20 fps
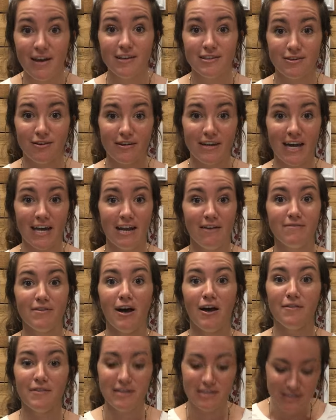So kind of
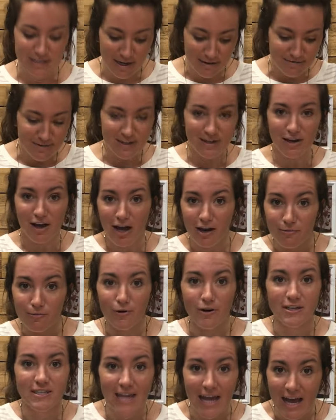not only stuff that God
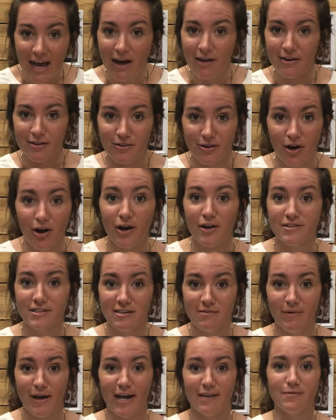worked out in their hearts
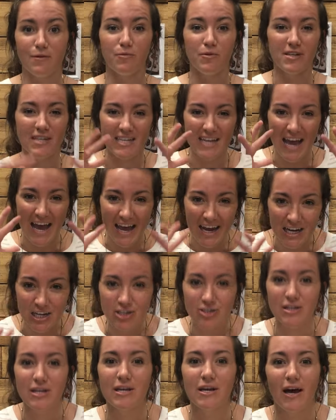and minds, but what did
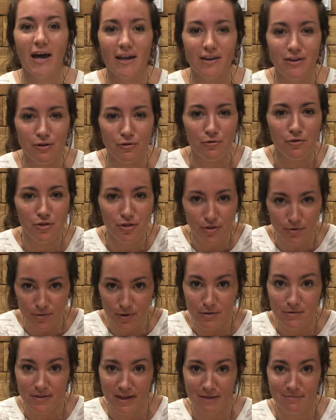actually God do
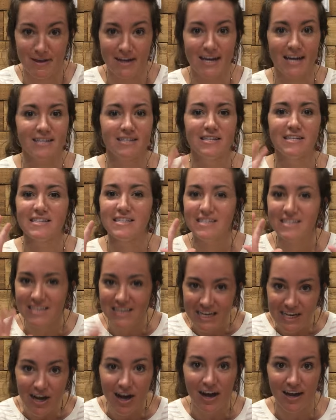through them? They got to
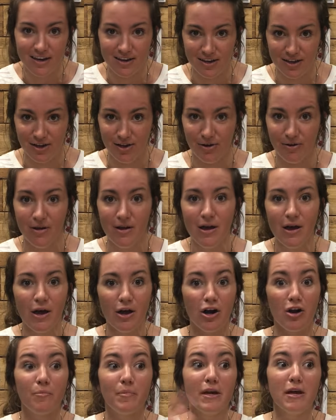see God do
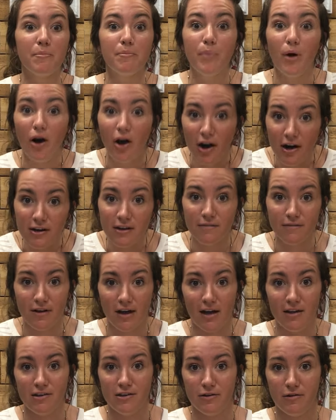or be a part of
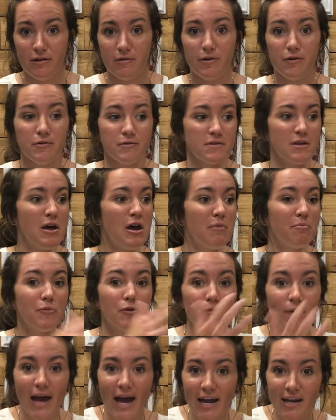God doing. Where it was
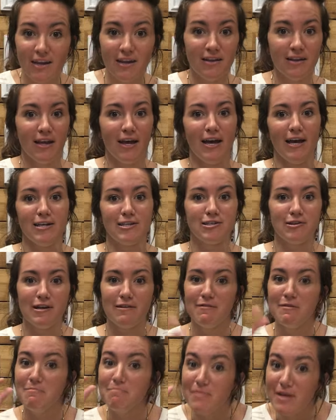miraculous or
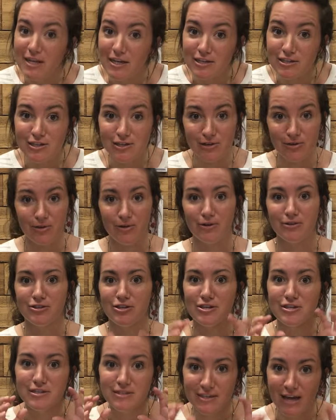even minuscule,
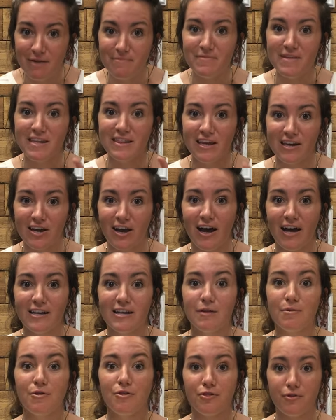just something that God
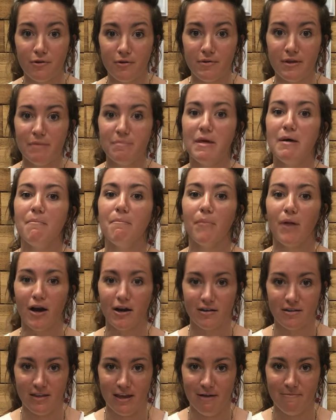did through them that
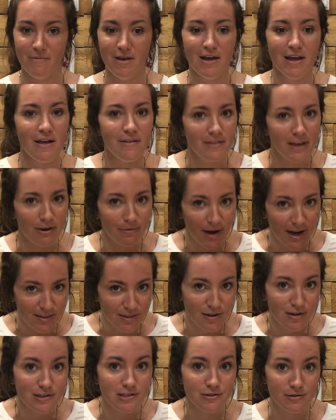marked them. They write
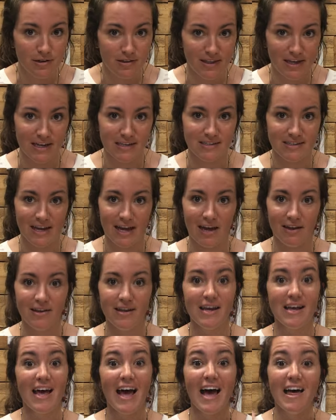those 3 things down.
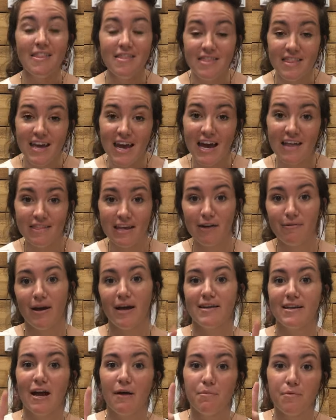And then they
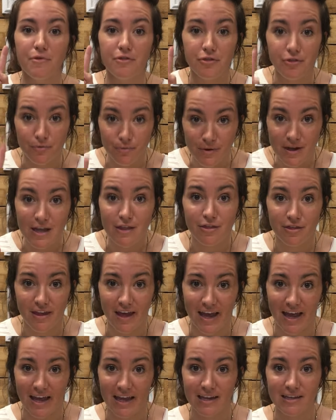write down 3
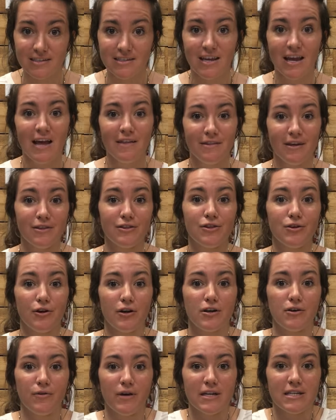things that they're
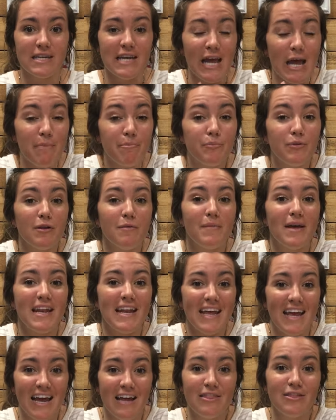going to
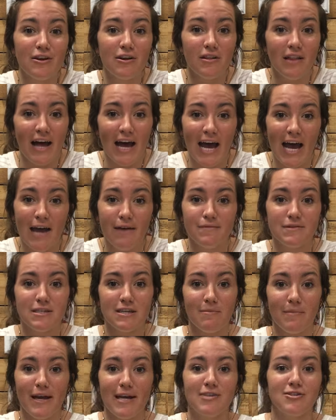implement in their lives
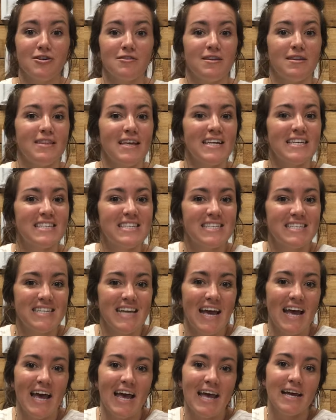to make sure that they
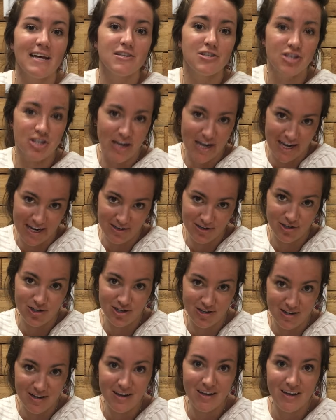stay
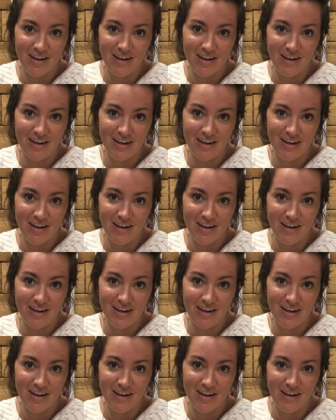changed.